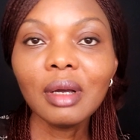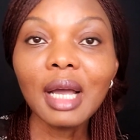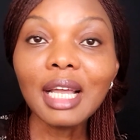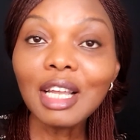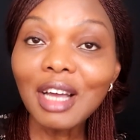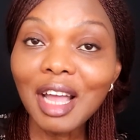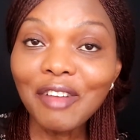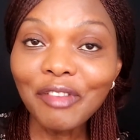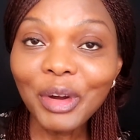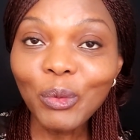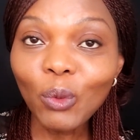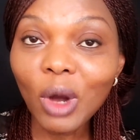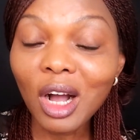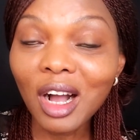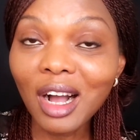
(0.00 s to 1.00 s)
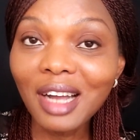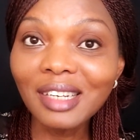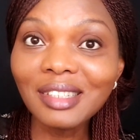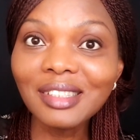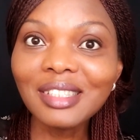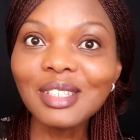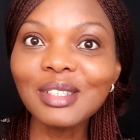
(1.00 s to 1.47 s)
Hello
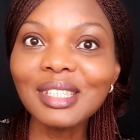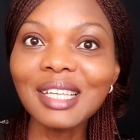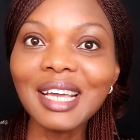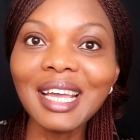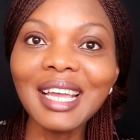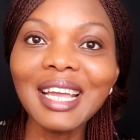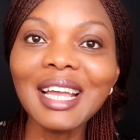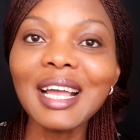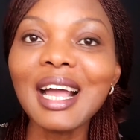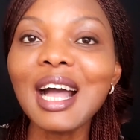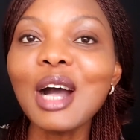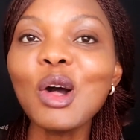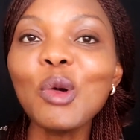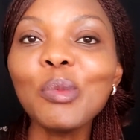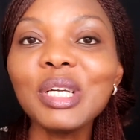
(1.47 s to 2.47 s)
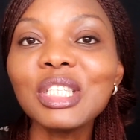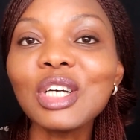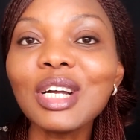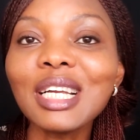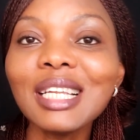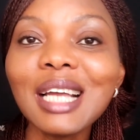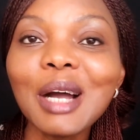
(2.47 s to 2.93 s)
everyone. Today I'll be
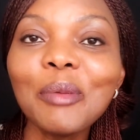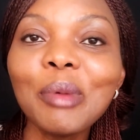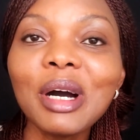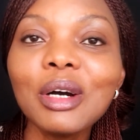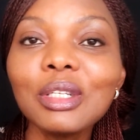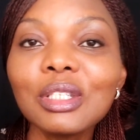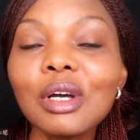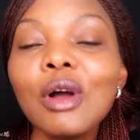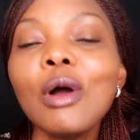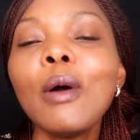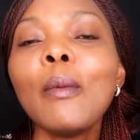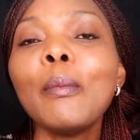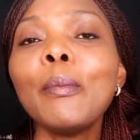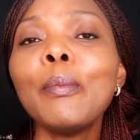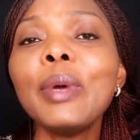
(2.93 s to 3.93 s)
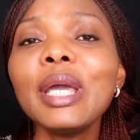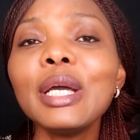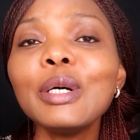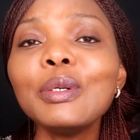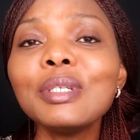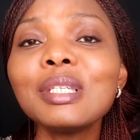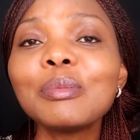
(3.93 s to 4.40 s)
talking about
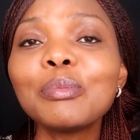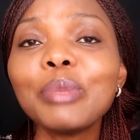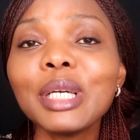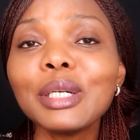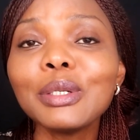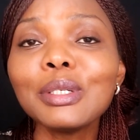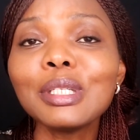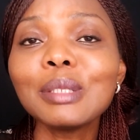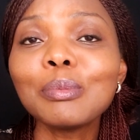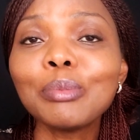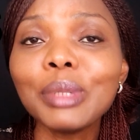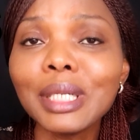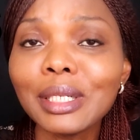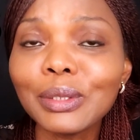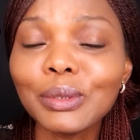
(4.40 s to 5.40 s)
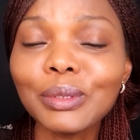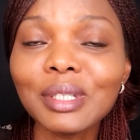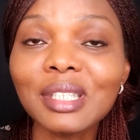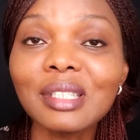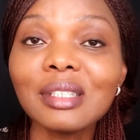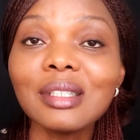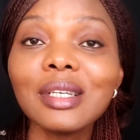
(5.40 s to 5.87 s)
bills,
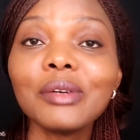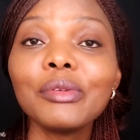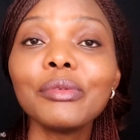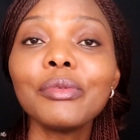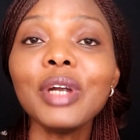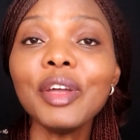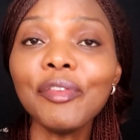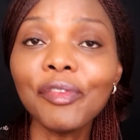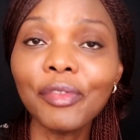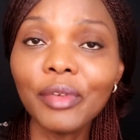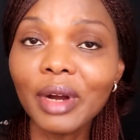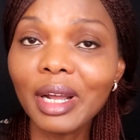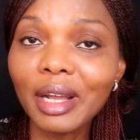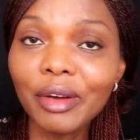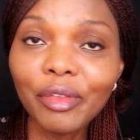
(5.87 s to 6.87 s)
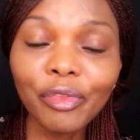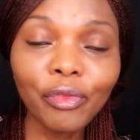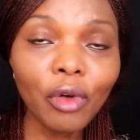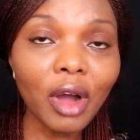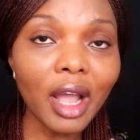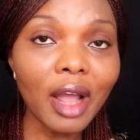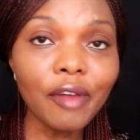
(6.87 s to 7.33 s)
the refrain
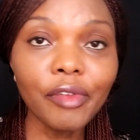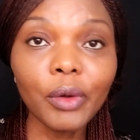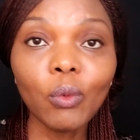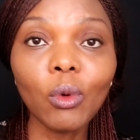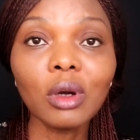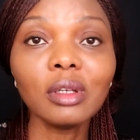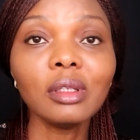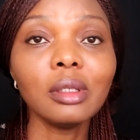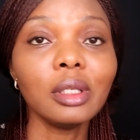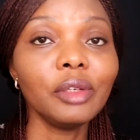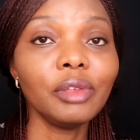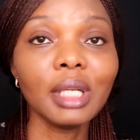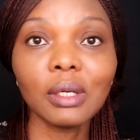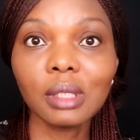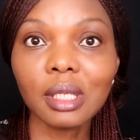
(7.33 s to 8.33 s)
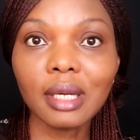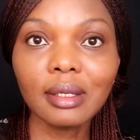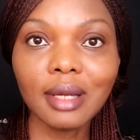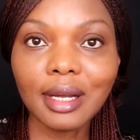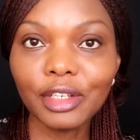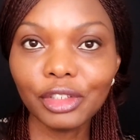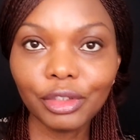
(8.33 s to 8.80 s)
for everyone living
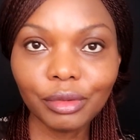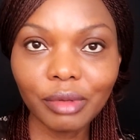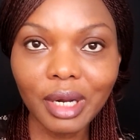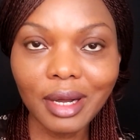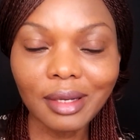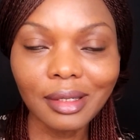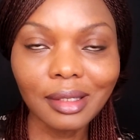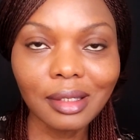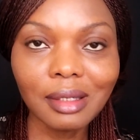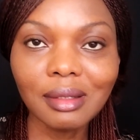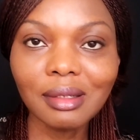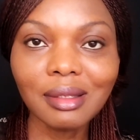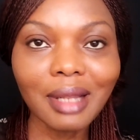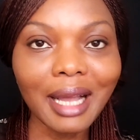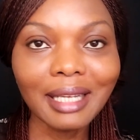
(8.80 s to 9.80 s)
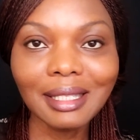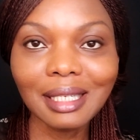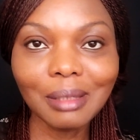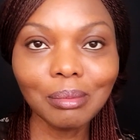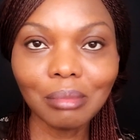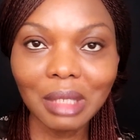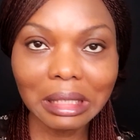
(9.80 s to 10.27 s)
outside Nigeria since
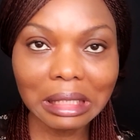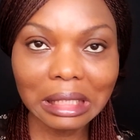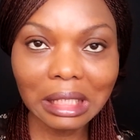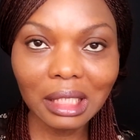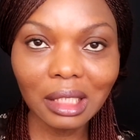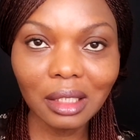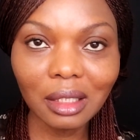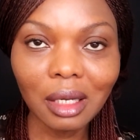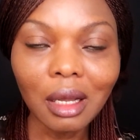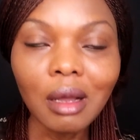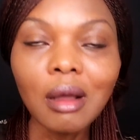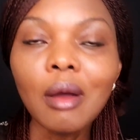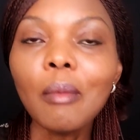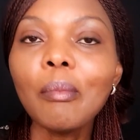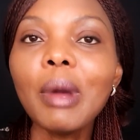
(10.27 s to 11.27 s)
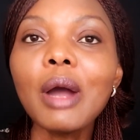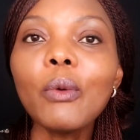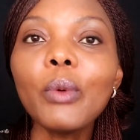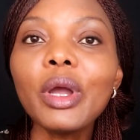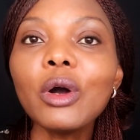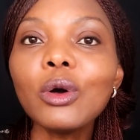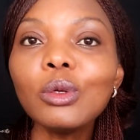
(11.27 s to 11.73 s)
19 irrigating. But
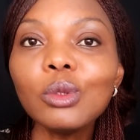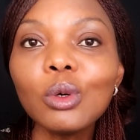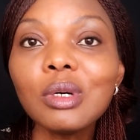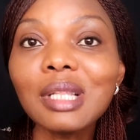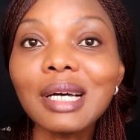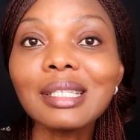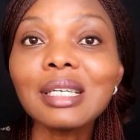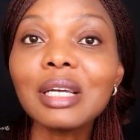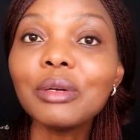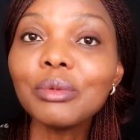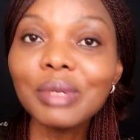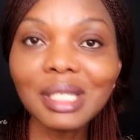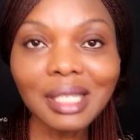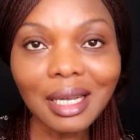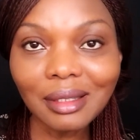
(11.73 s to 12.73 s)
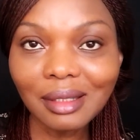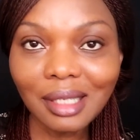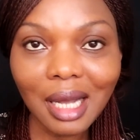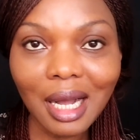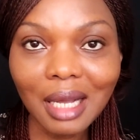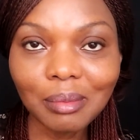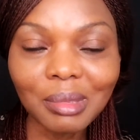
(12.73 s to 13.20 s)
we all know that in recent
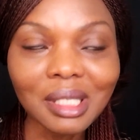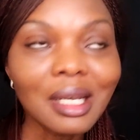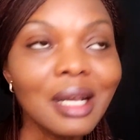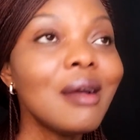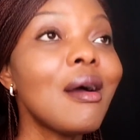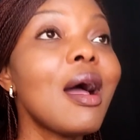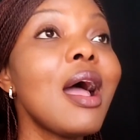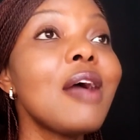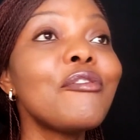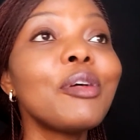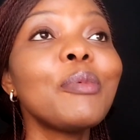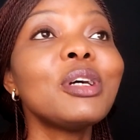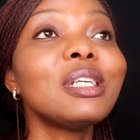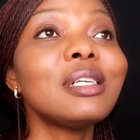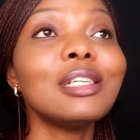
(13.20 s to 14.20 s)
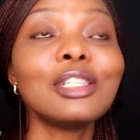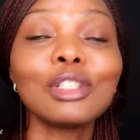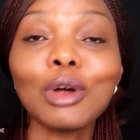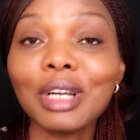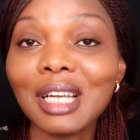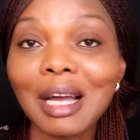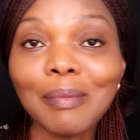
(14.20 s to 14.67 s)
times, everybody is
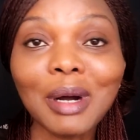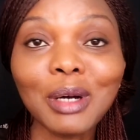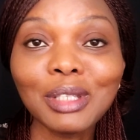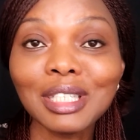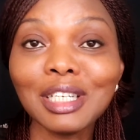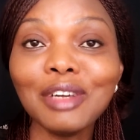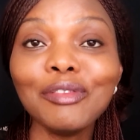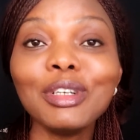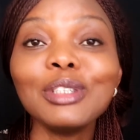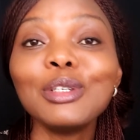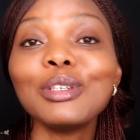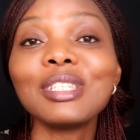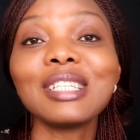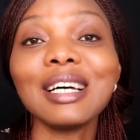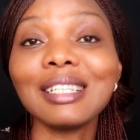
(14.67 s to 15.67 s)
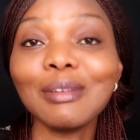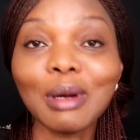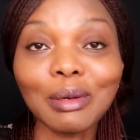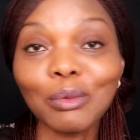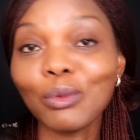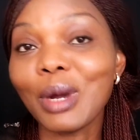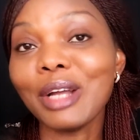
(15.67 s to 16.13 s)
talking about it, even those
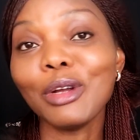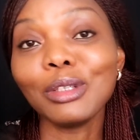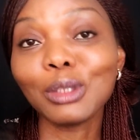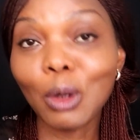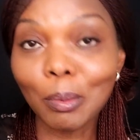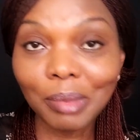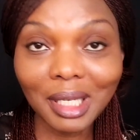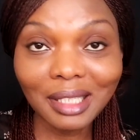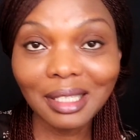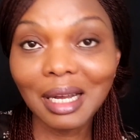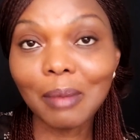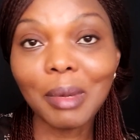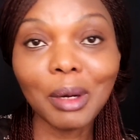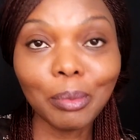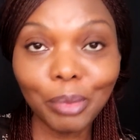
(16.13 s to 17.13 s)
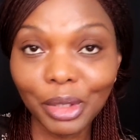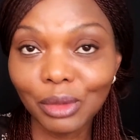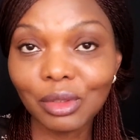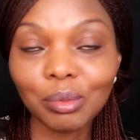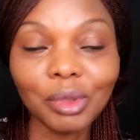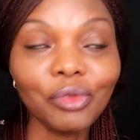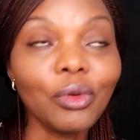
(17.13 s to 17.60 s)
that were not complaining about
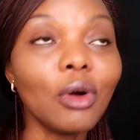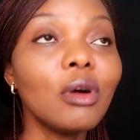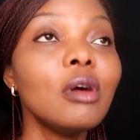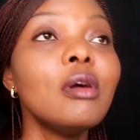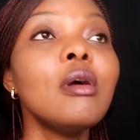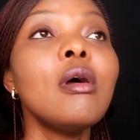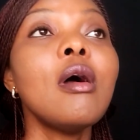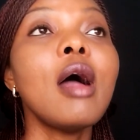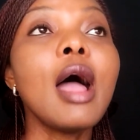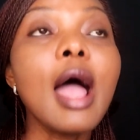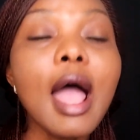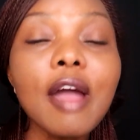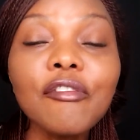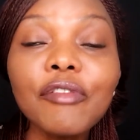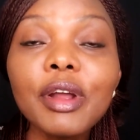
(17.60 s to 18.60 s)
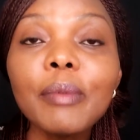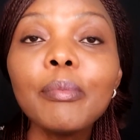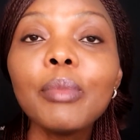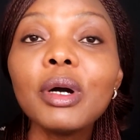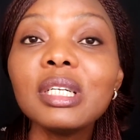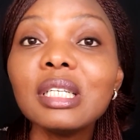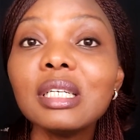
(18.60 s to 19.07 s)
bills before.
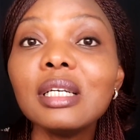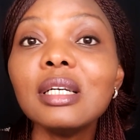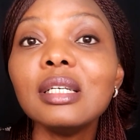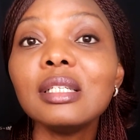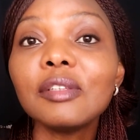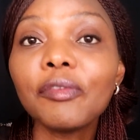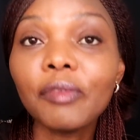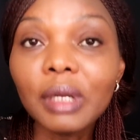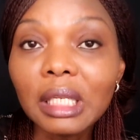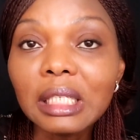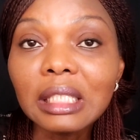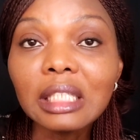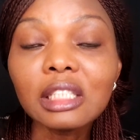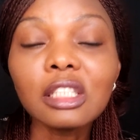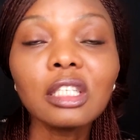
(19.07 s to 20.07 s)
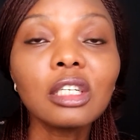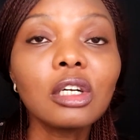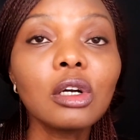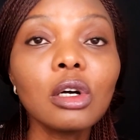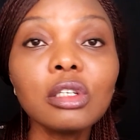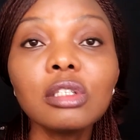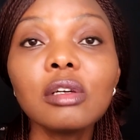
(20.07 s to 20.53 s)
Everybody is feeling it. The
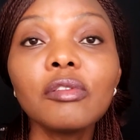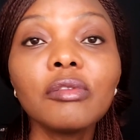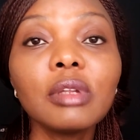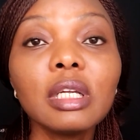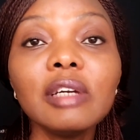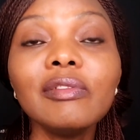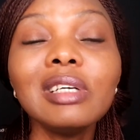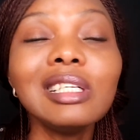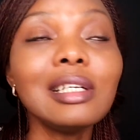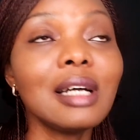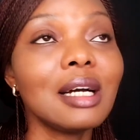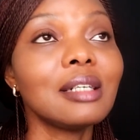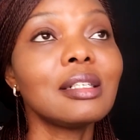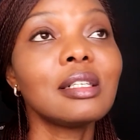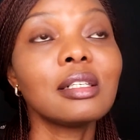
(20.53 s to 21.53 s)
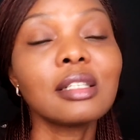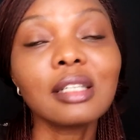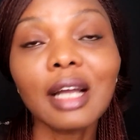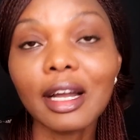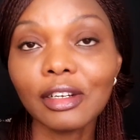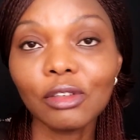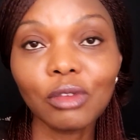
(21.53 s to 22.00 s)
cost of living has
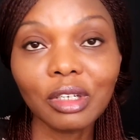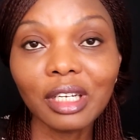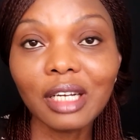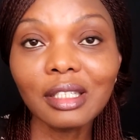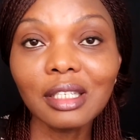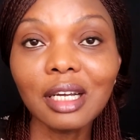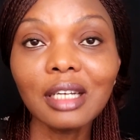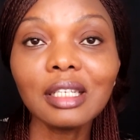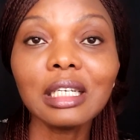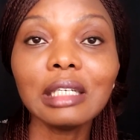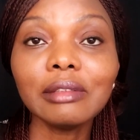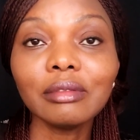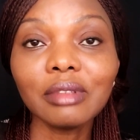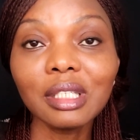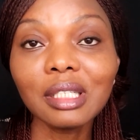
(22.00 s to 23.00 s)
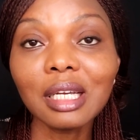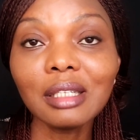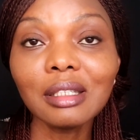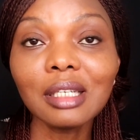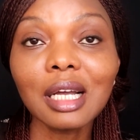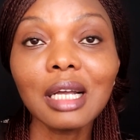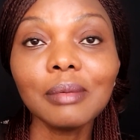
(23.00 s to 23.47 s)
skyrocketed in
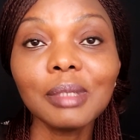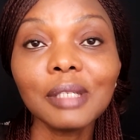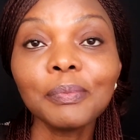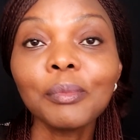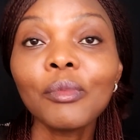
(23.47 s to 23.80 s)
recent times.